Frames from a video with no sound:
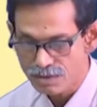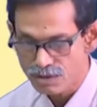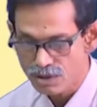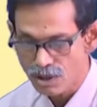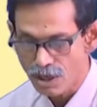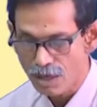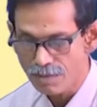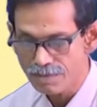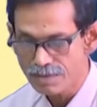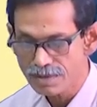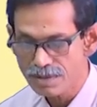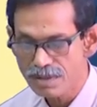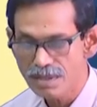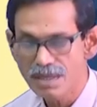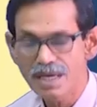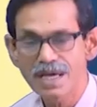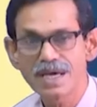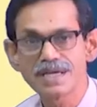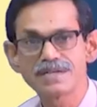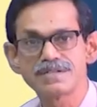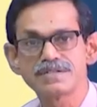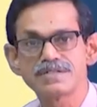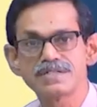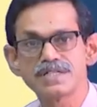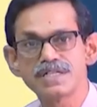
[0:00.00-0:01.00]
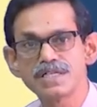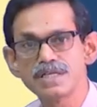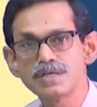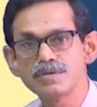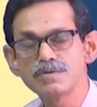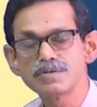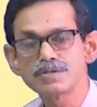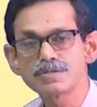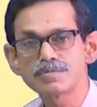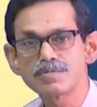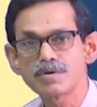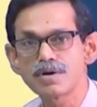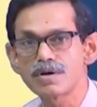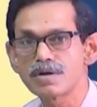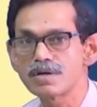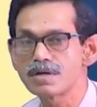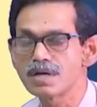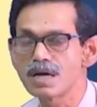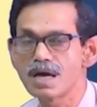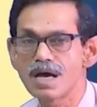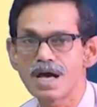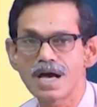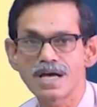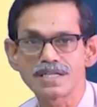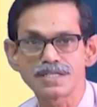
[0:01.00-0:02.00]
chopped and reuse for
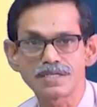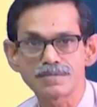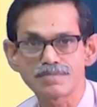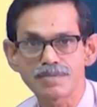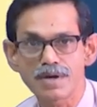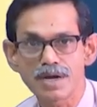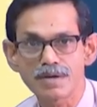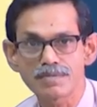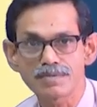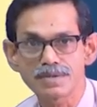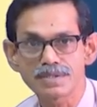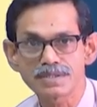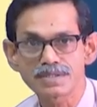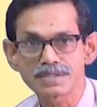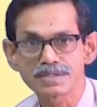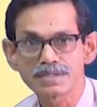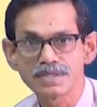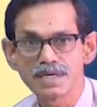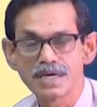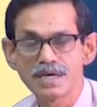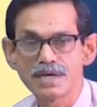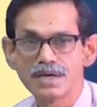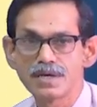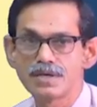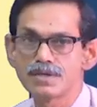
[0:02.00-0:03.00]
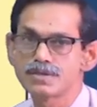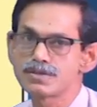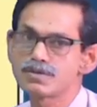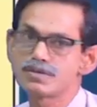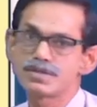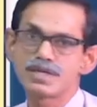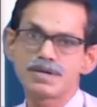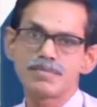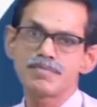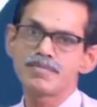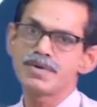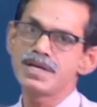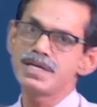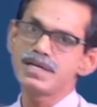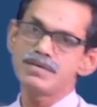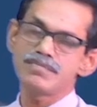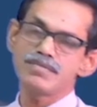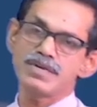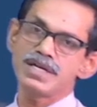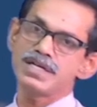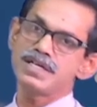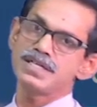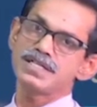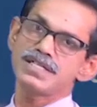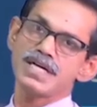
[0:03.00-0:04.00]
other purpose. So, they
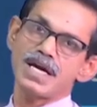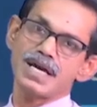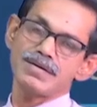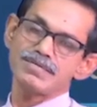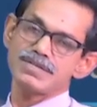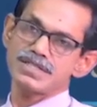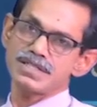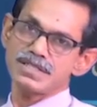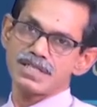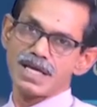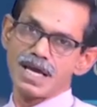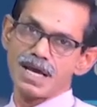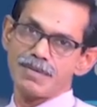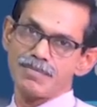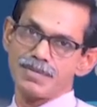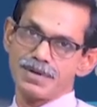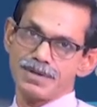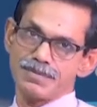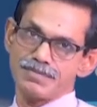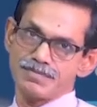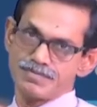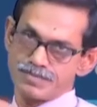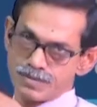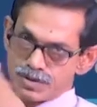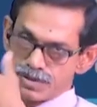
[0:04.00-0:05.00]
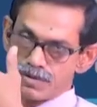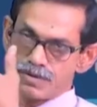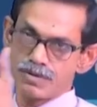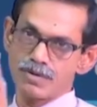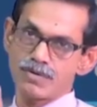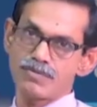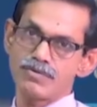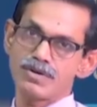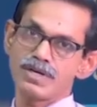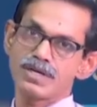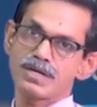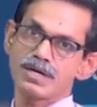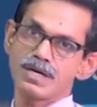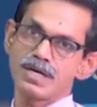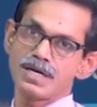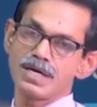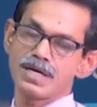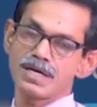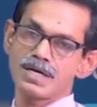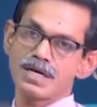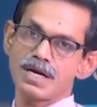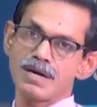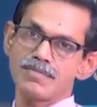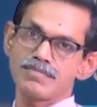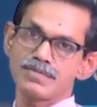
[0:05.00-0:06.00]
many times it happen. So, we will
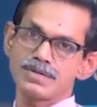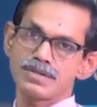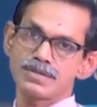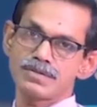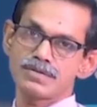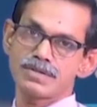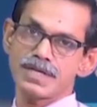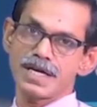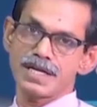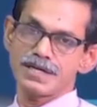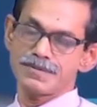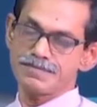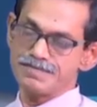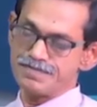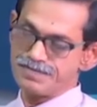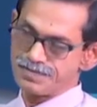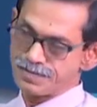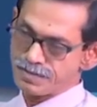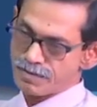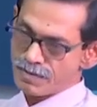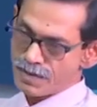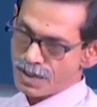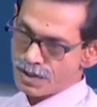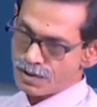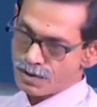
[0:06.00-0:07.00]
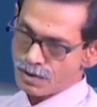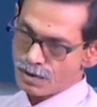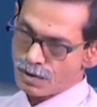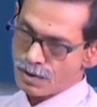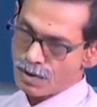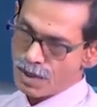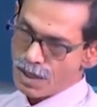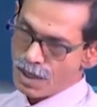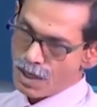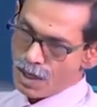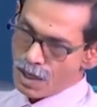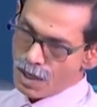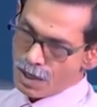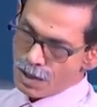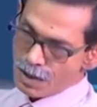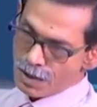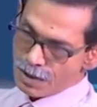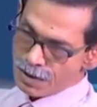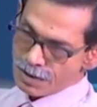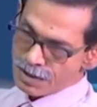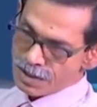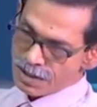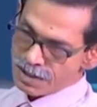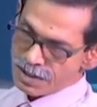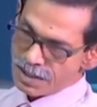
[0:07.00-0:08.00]
come into that. So,
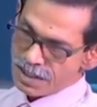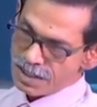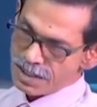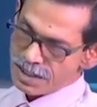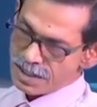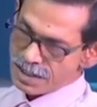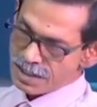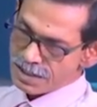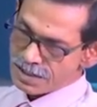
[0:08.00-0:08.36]
the thing